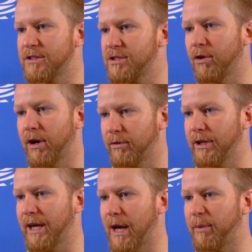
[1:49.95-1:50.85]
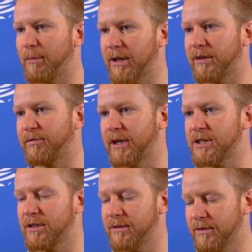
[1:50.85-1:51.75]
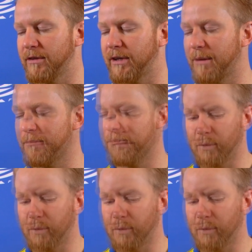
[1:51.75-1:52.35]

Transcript: So I'm really happy about the finish of the game.